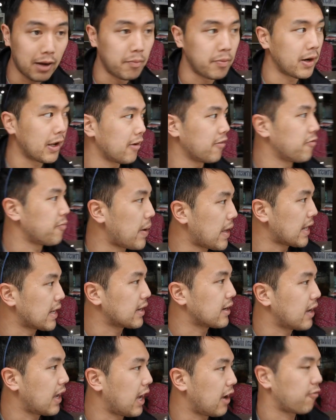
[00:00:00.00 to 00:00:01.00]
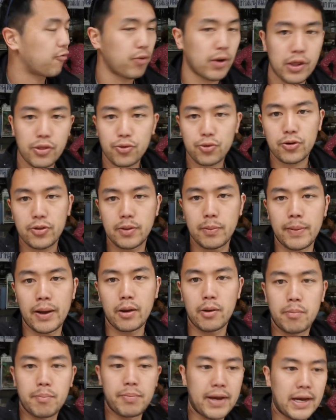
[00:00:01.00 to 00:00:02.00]
but I've made it halfway through the
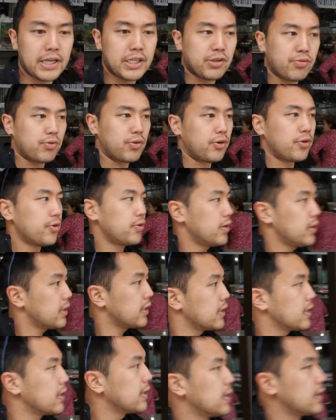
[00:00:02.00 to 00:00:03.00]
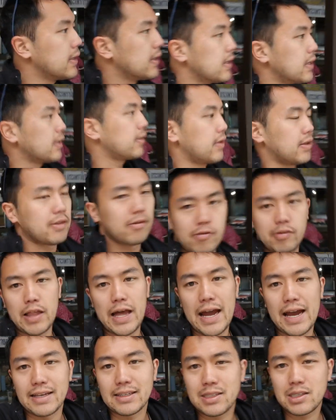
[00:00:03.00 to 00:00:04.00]
mountain pass road. I think the
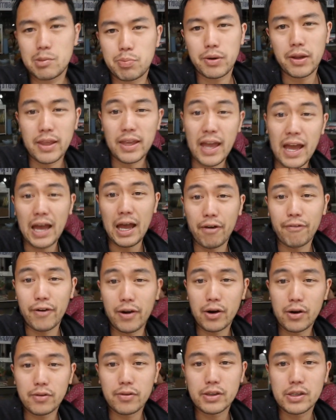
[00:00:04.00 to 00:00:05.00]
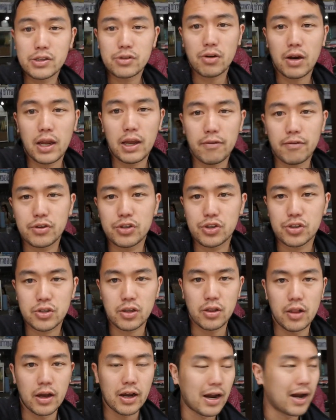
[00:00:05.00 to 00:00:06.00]
last probably half hour of this drive is just
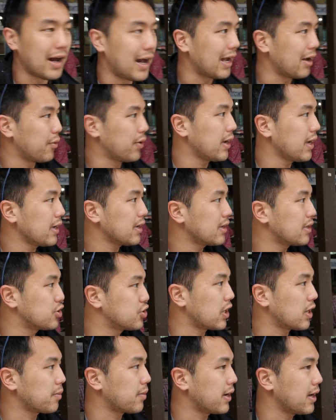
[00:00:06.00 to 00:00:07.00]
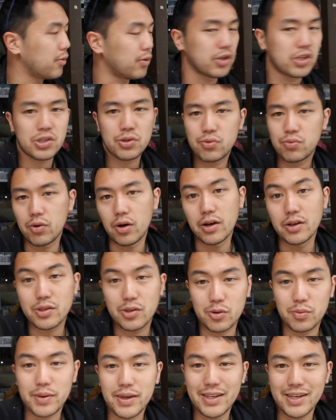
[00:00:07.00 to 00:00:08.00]
along a highway in Chiang Mai, which will
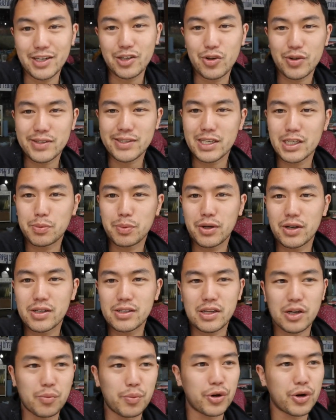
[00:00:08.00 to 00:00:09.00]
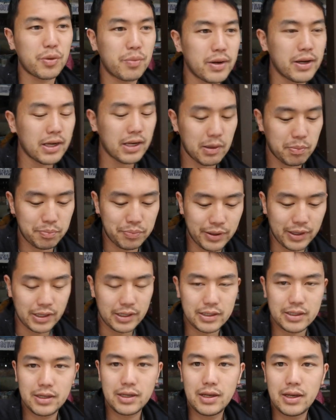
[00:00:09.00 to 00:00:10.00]
also be an interesting experience on a motorbike, but